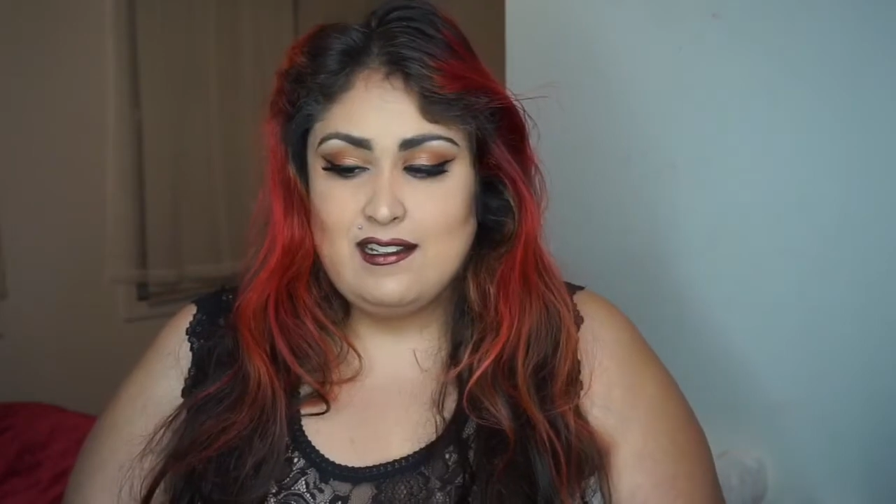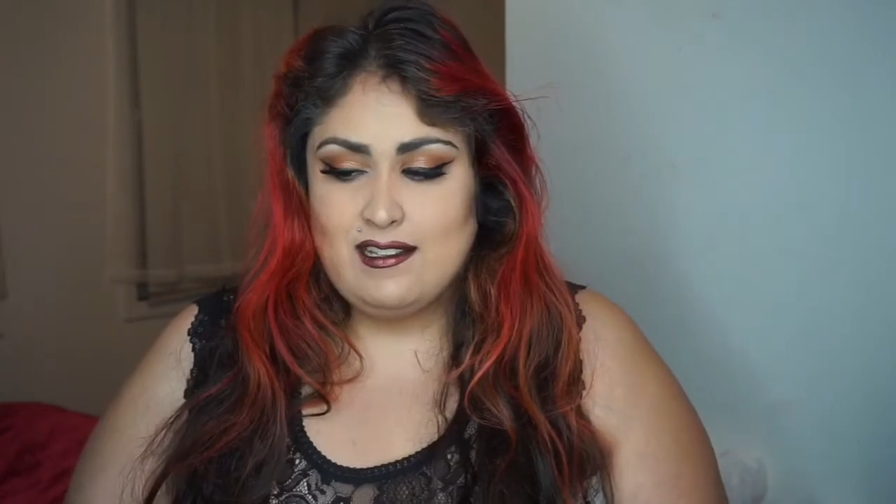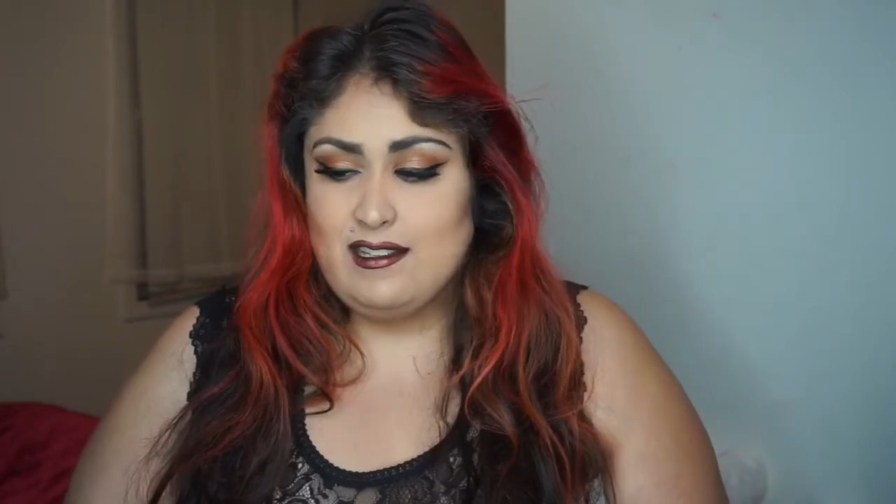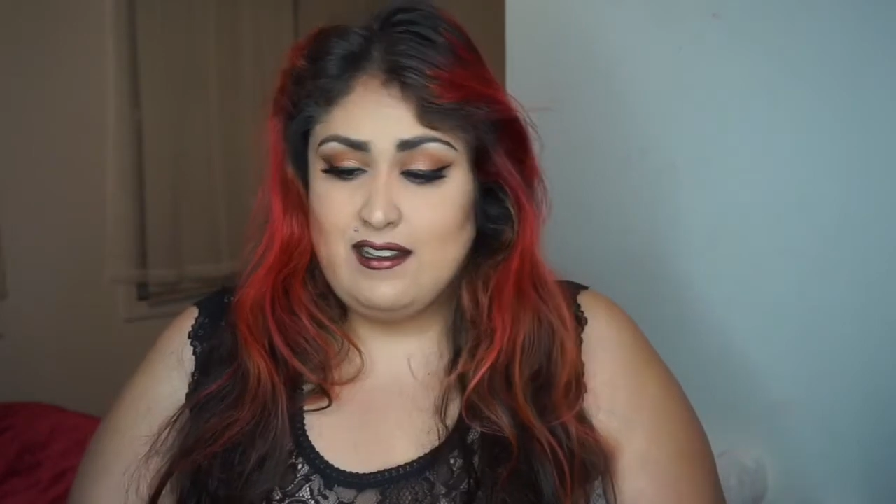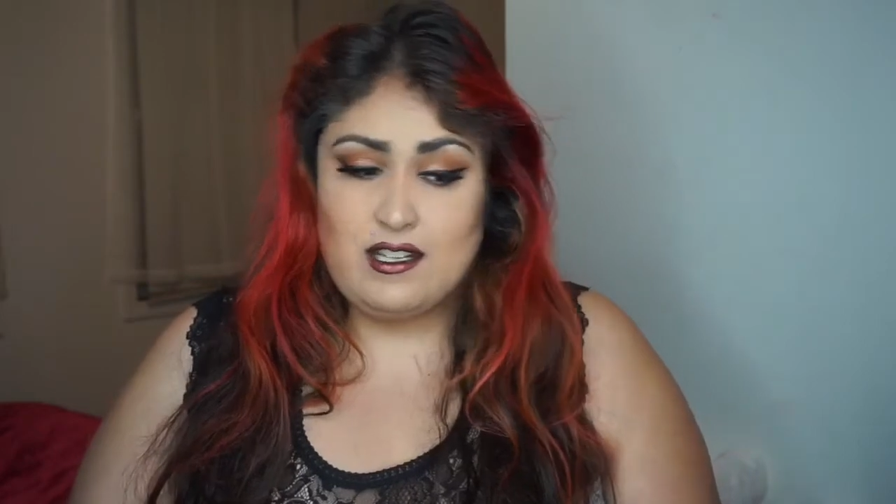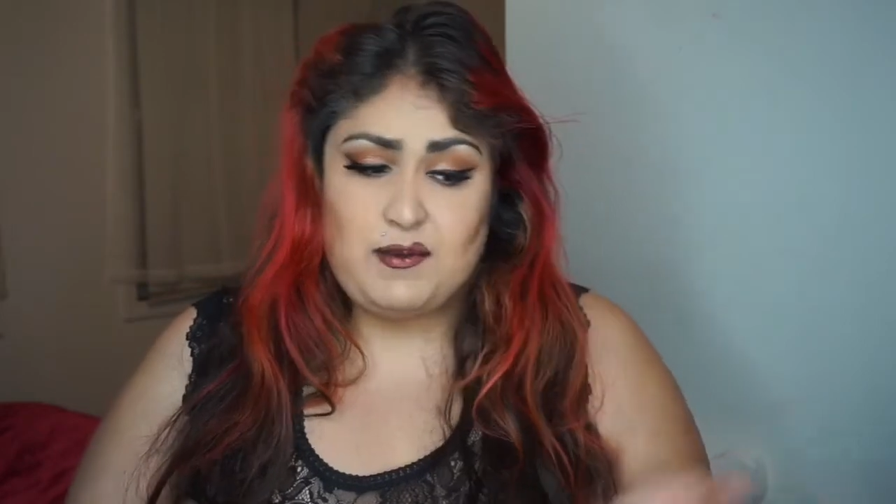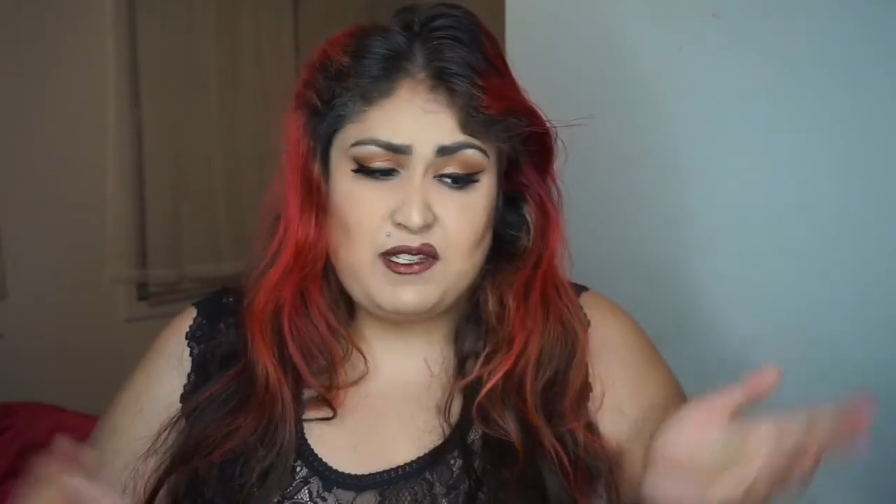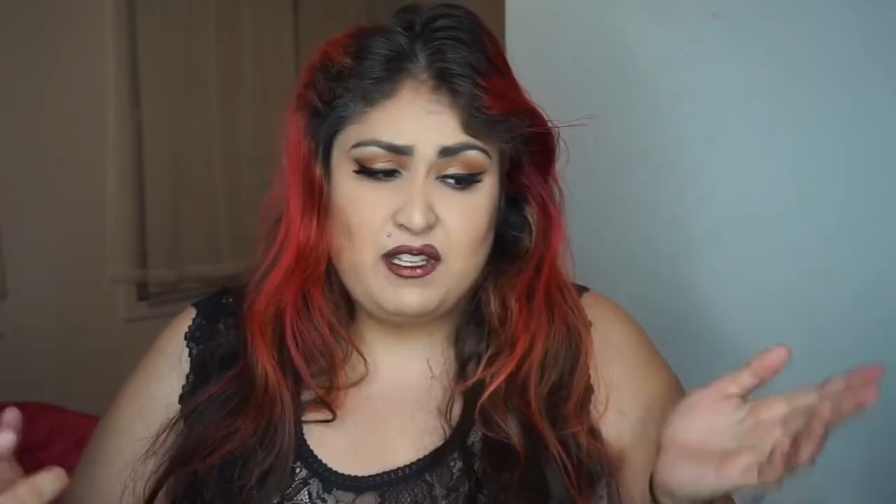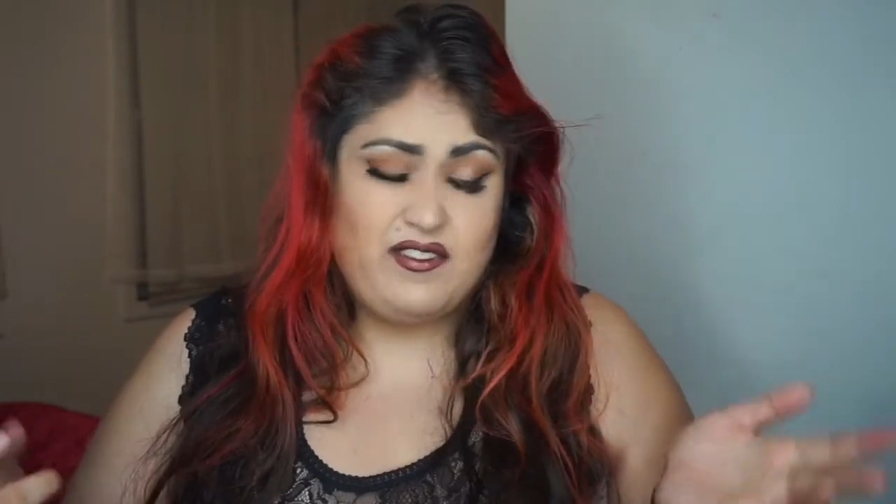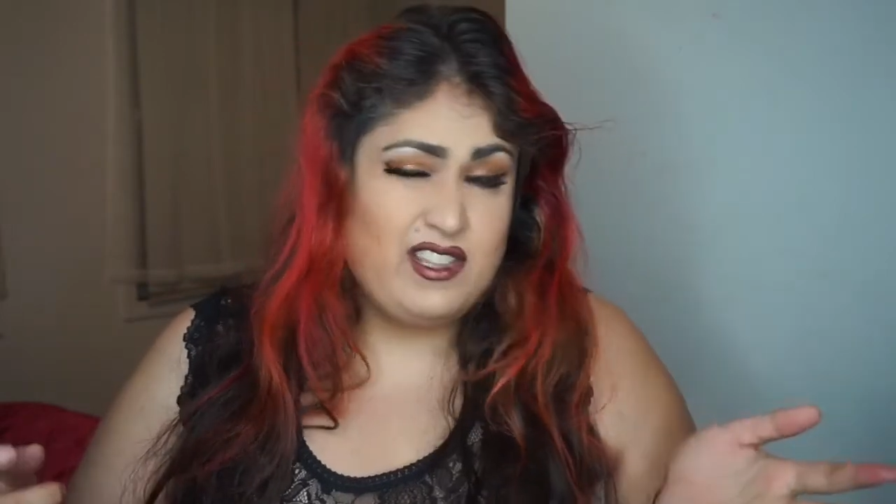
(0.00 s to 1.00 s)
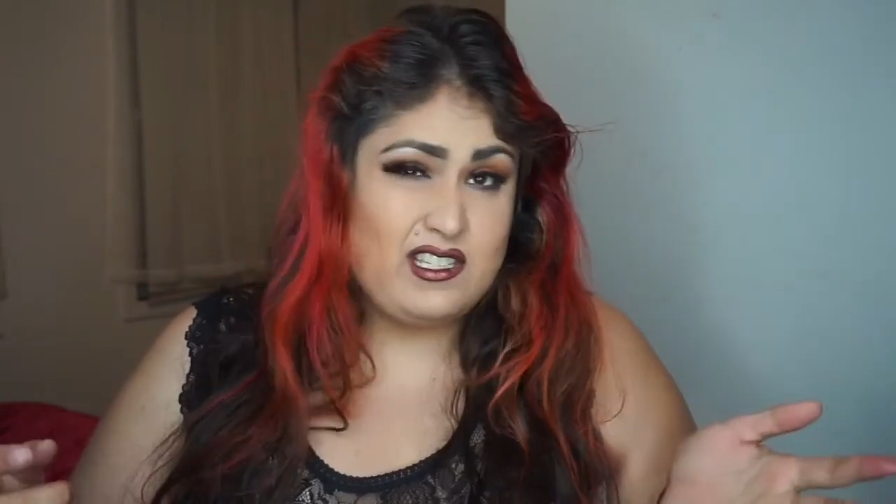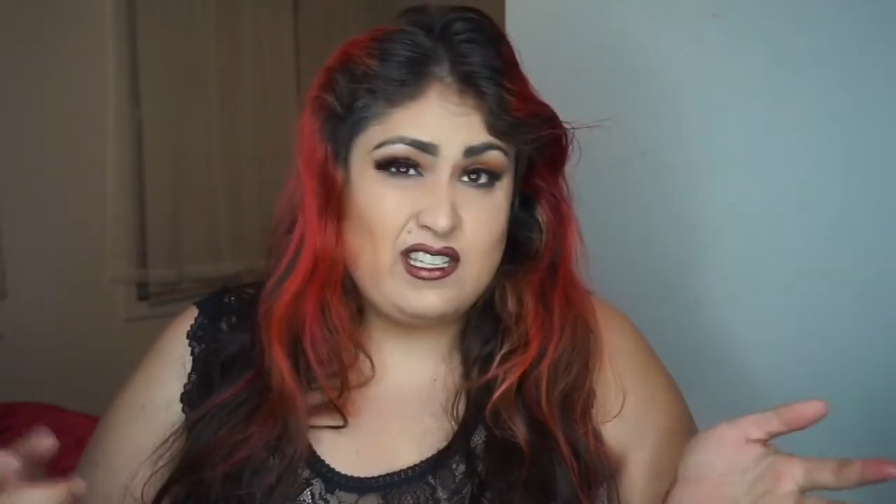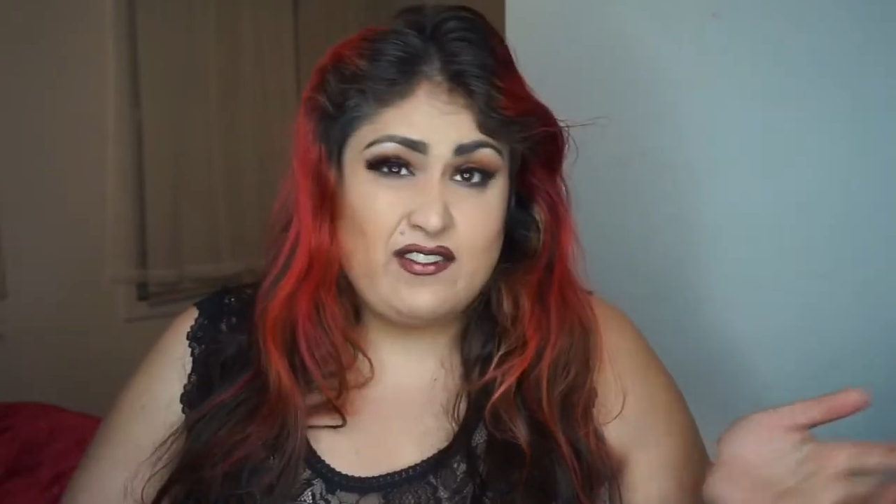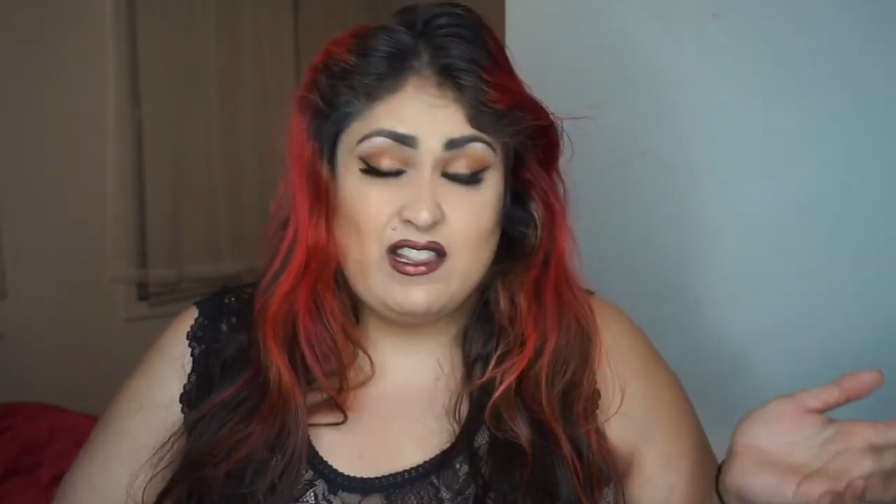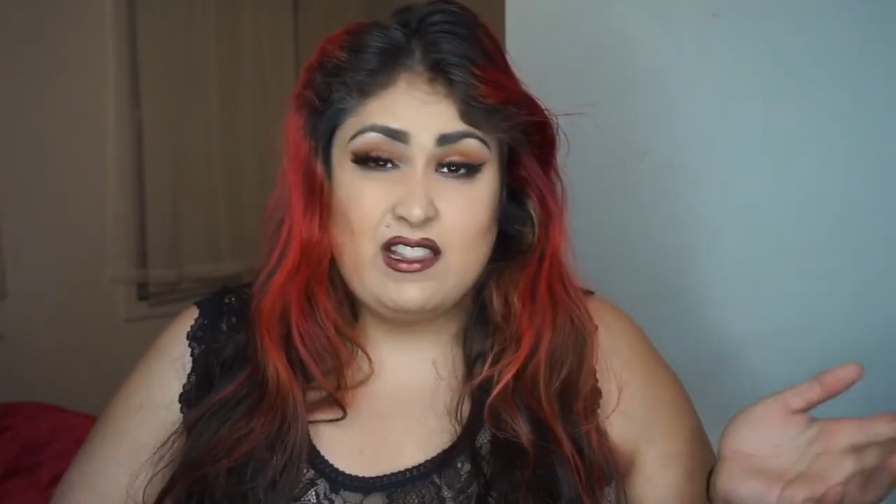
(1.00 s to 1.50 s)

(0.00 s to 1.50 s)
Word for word: You know, especially living in the city,